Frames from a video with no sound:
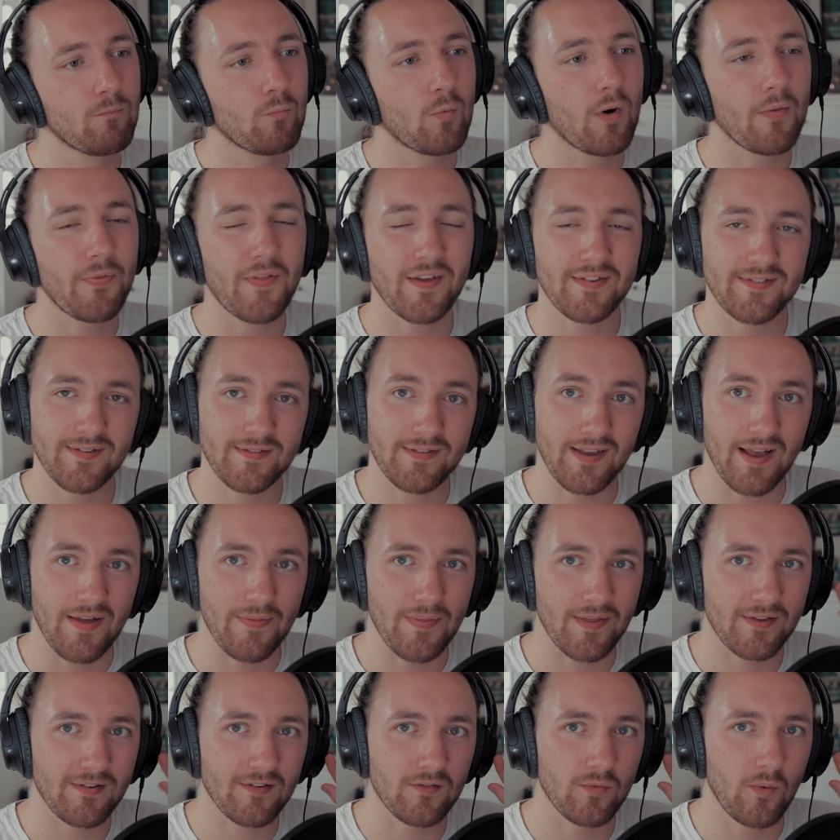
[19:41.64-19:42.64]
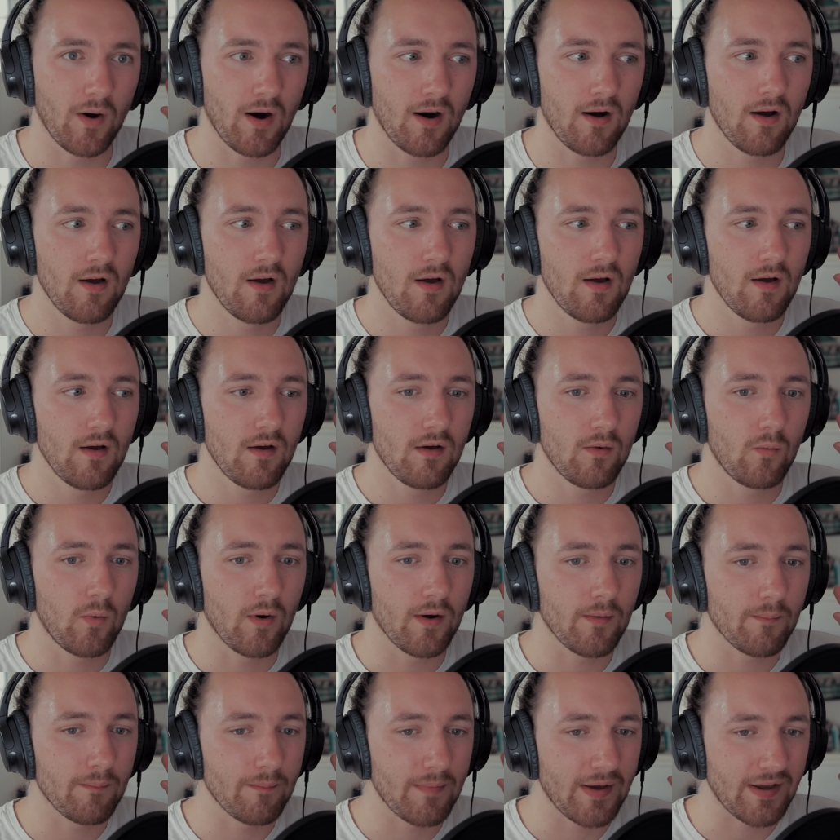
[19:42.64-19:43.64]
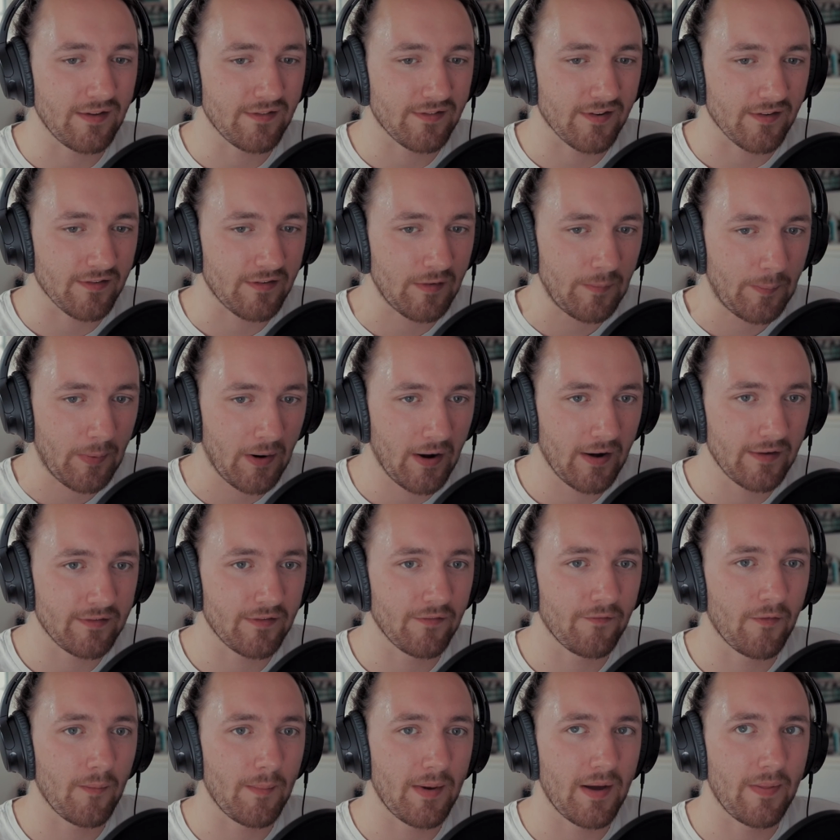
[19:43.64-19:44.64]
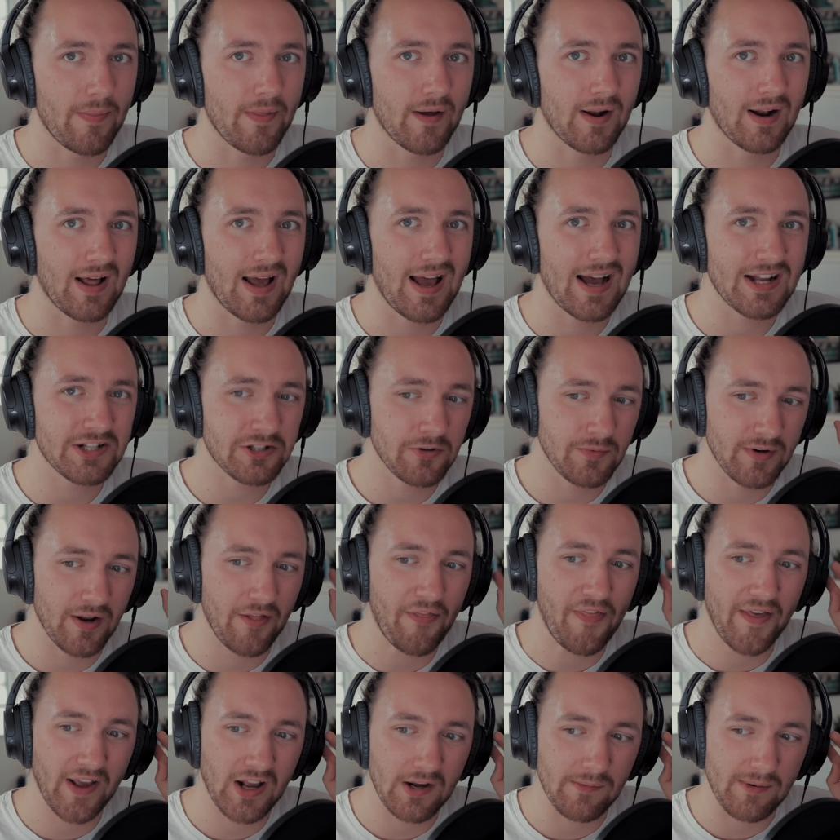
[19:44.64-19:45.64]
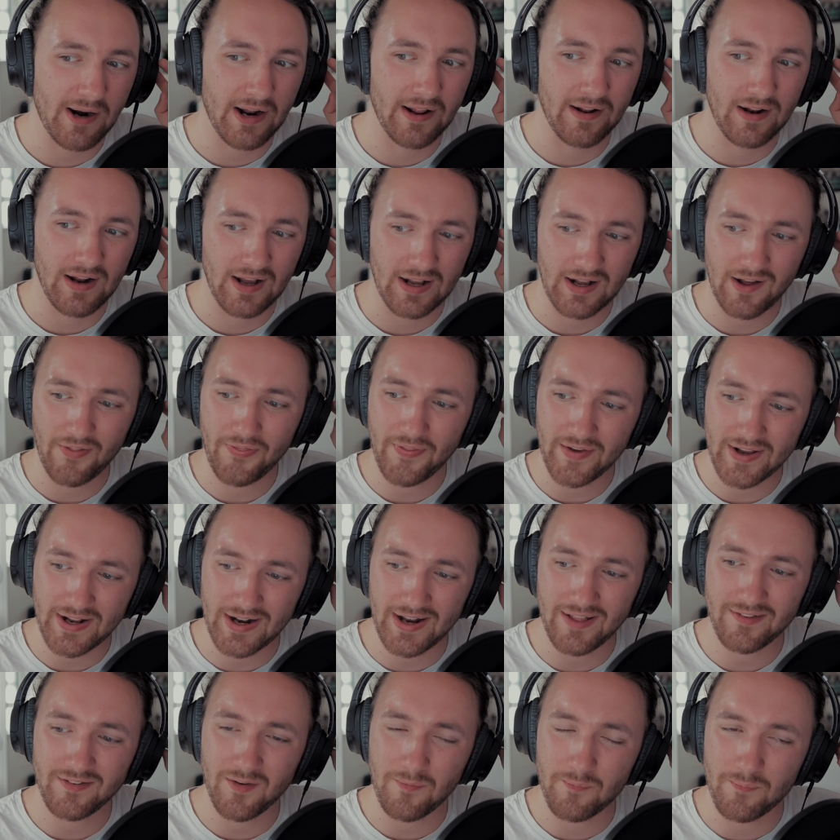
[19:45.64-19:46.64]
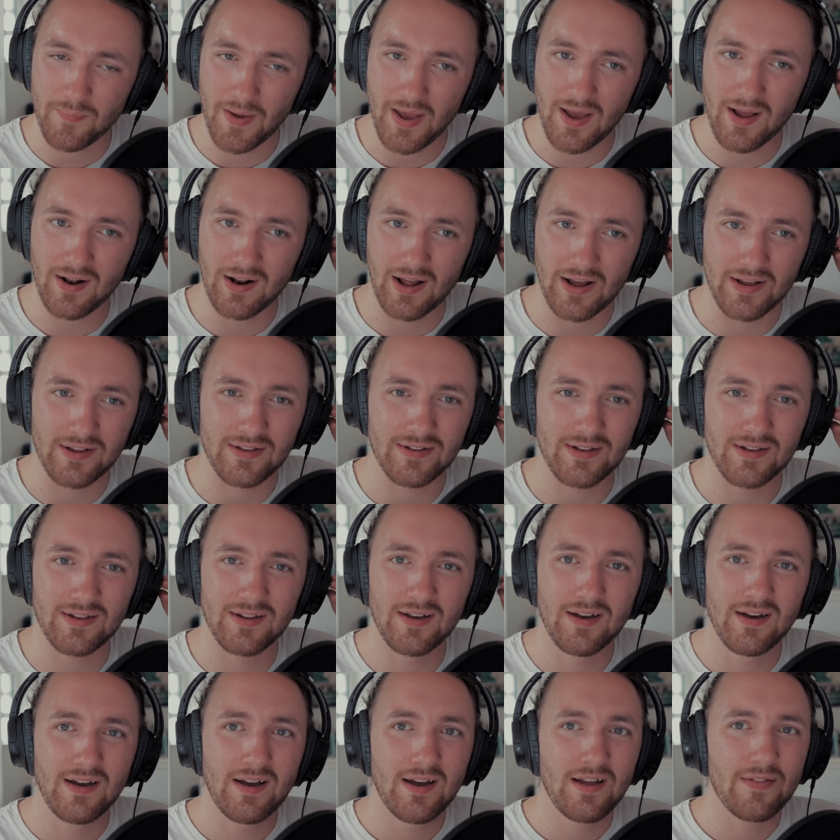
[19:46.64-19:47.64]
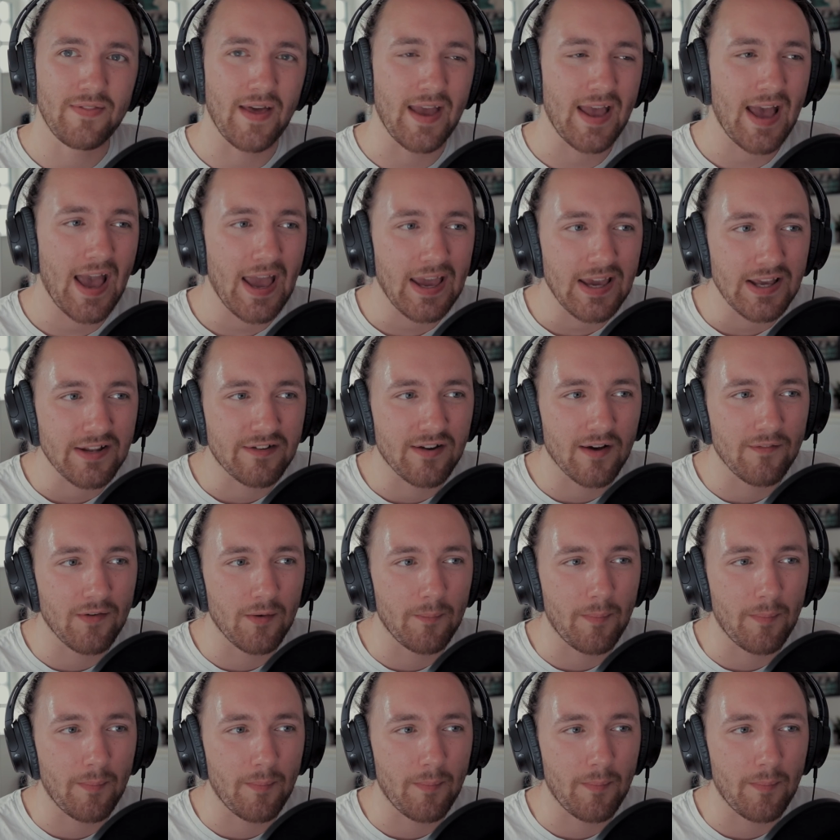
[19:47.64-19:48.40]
Well, this is it. This is what what makes it surprising for me, and that like actually when you think about it, like I think it is a bit like they hate each other,